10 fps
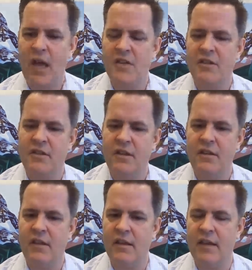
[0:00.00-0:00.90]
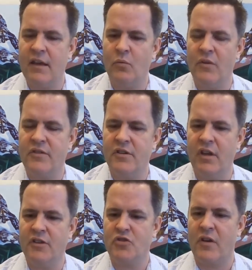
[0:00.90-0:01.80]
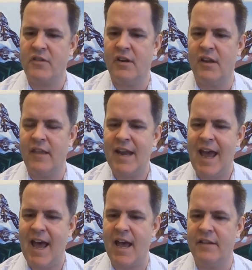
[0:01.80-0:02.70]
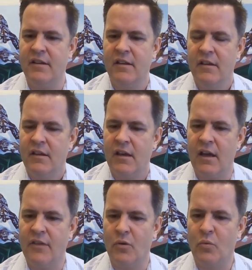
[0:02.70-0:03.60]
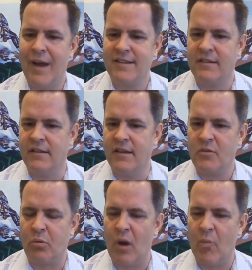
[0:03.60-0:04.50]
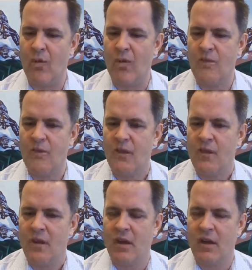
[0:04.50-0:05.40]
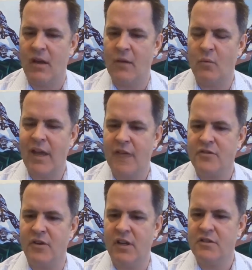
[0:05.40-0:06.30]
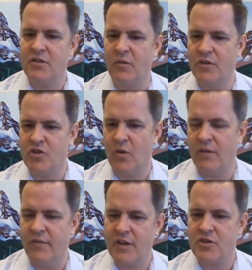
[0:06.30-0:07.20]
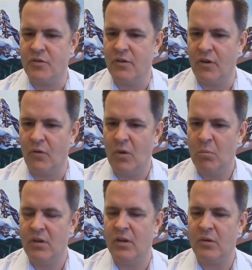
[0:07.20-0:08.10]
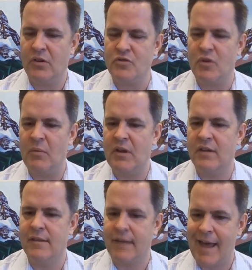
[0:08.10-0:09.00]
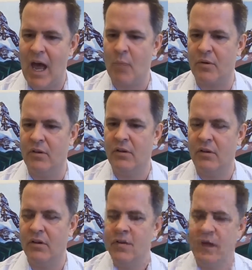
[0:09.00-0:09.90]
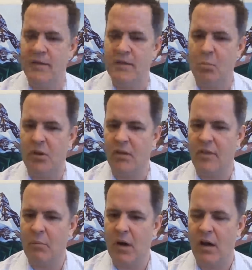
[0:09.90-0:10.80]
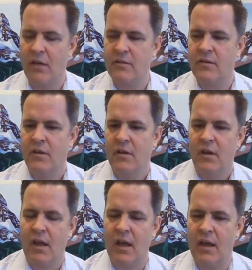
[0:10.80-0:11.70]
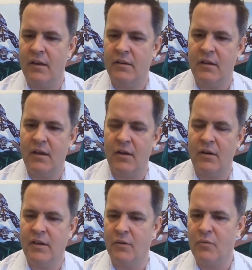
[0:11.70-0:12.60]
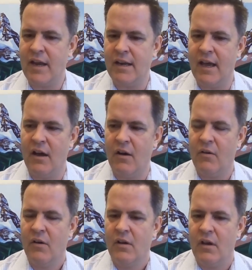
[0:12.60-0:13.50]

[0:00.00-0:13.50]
agency that was entrusted and that had the rights to these properties, and we entered into a joint venture agreement and contributed the capital to build the mines. And right now,